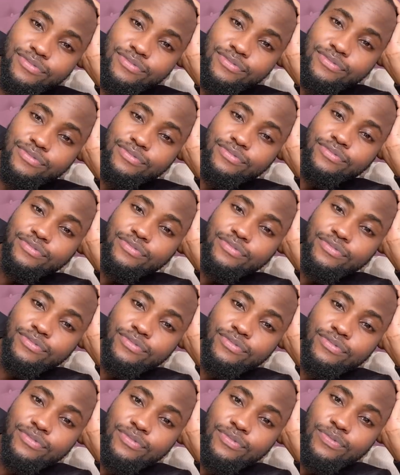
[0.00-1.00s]

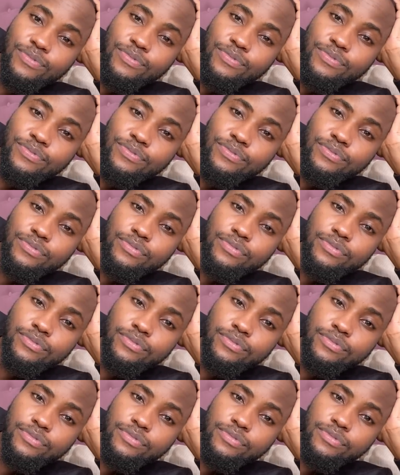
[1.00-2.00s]

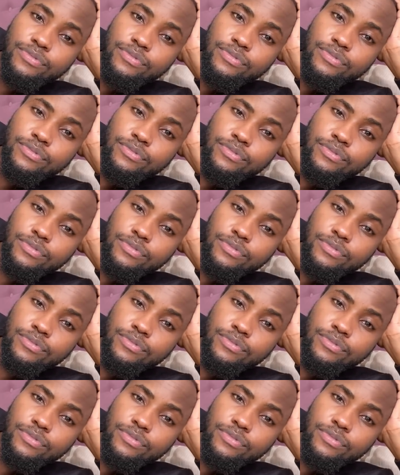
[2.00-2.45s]
(silence)